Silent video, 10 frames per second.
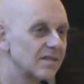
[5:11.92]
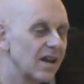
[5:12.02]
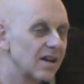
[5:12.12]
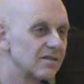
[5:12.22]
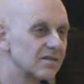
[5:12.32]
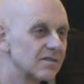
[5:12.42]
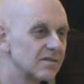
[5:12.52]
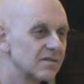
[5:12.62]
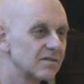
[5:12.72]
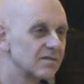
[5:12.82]
and
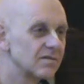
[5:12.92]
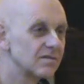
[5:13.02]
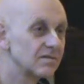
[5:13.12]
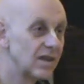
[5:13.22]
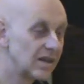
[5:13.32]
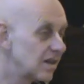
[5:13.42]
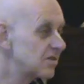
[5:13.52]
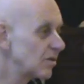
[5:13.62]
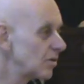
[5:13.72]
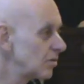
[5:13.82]
there is
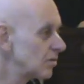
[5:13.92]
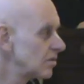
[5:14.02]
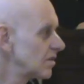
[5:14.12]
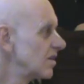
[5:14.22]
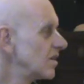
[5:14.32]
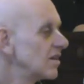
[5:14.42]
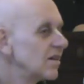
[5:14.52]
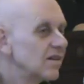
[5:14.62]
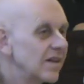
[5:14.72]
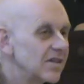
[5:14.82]
a whole
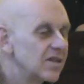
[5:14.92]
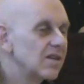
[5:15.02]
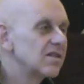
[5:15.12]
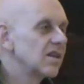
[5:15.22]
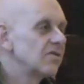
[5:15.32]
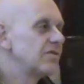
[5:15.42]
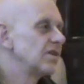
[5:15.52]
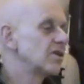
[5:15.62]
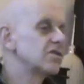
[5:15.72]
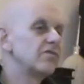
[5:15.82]
agenda and
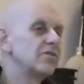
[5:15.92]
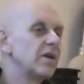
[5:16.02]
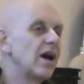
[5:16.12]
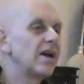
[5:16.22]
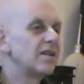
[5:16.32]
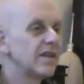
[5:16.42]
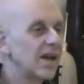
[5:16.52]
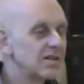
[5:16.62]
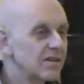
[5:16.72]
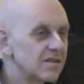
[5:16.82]
philosophy behind
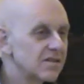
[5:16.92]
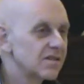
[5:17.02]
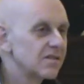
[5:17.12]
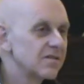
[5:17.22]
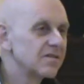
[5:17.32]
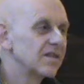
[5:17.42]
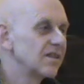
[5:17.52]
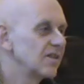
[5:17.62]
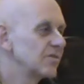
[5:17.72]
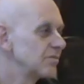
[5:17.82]
that. It's
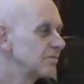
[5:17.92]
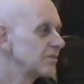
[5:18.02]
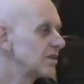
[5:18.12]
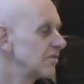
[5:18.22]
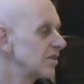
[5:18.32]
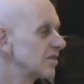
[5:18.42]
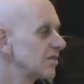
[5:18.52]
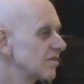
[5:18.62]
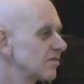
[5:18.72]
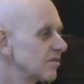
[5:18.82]
we live in the